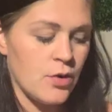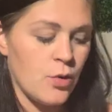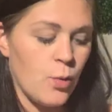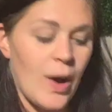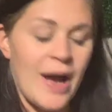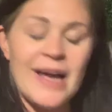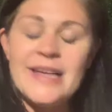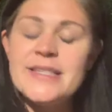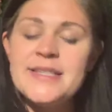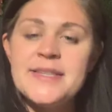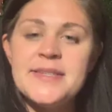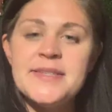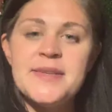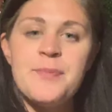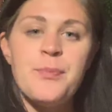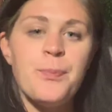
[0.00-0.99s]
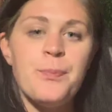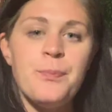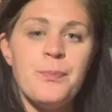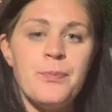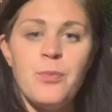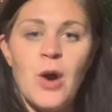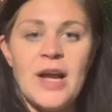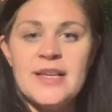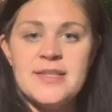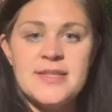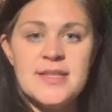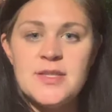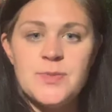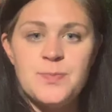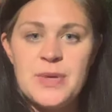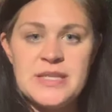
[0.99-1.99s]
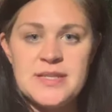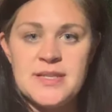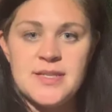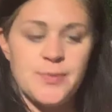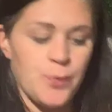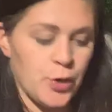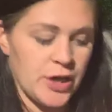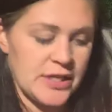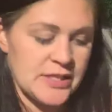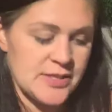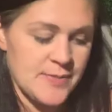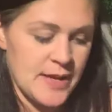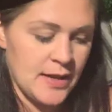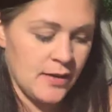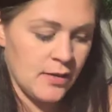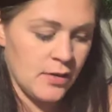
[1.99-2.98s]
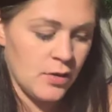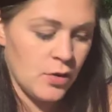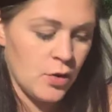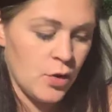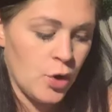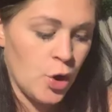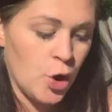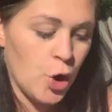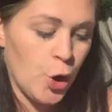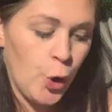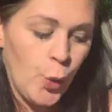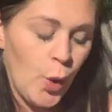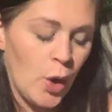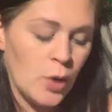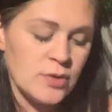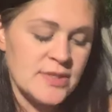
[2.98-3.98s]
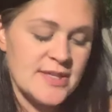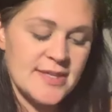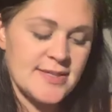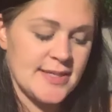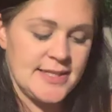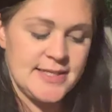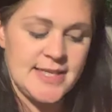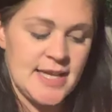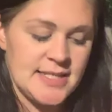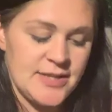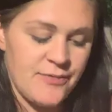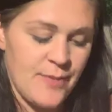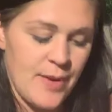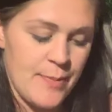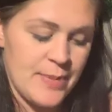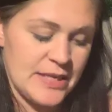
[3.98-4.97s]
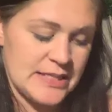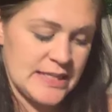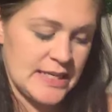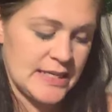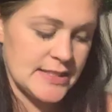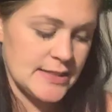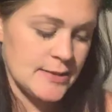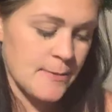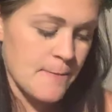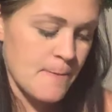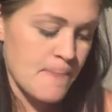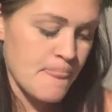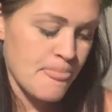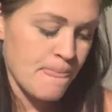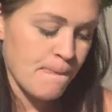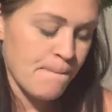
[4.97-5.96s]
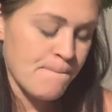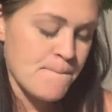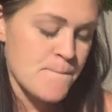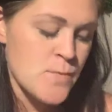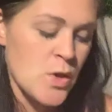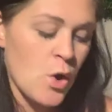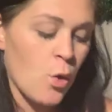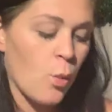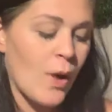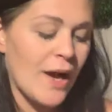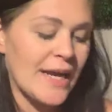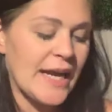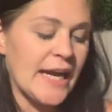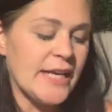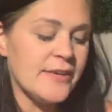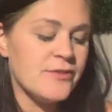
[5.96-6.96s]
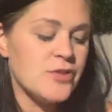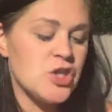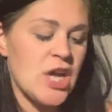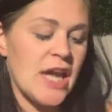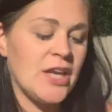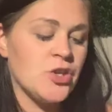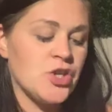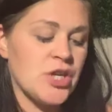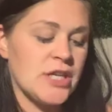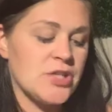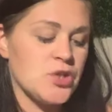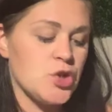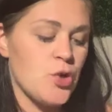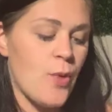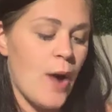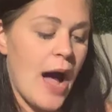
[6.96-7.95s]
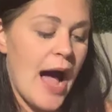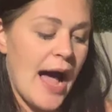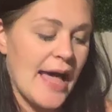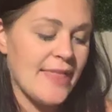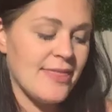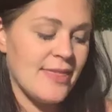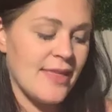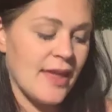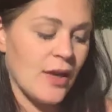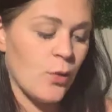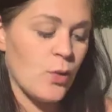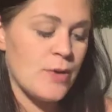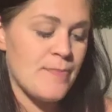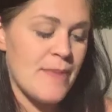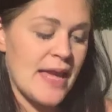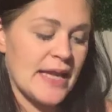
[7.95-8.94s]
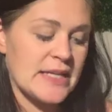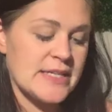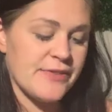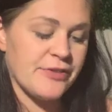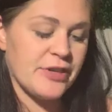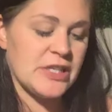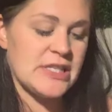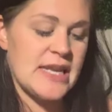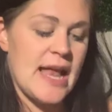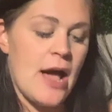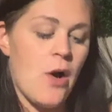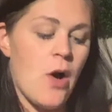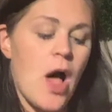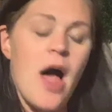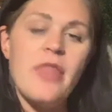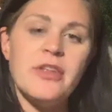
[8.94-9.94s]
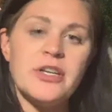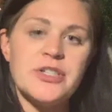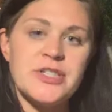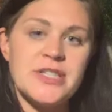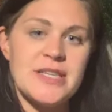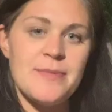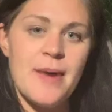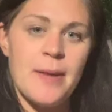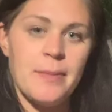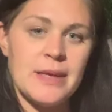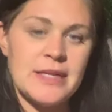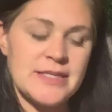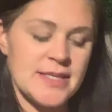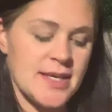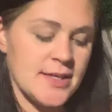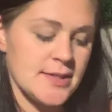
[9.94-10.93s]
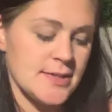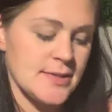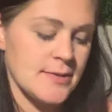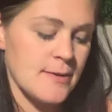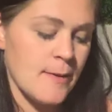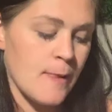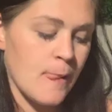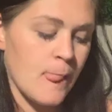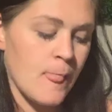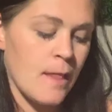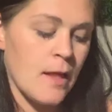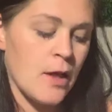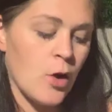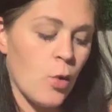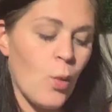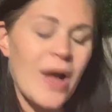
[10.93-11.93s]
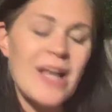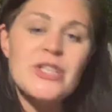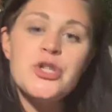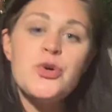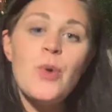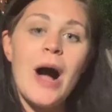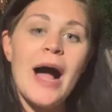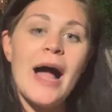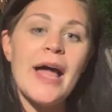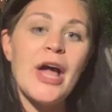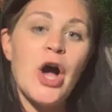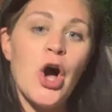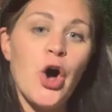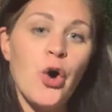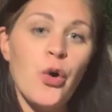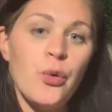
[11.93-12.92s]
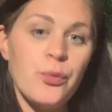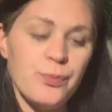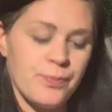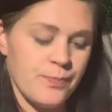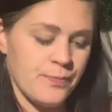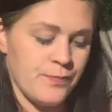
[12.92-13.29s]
Why is this business important to me? Who owns the success of my business? What kind of changes do I think would make a difference in how others see my business? What do I own?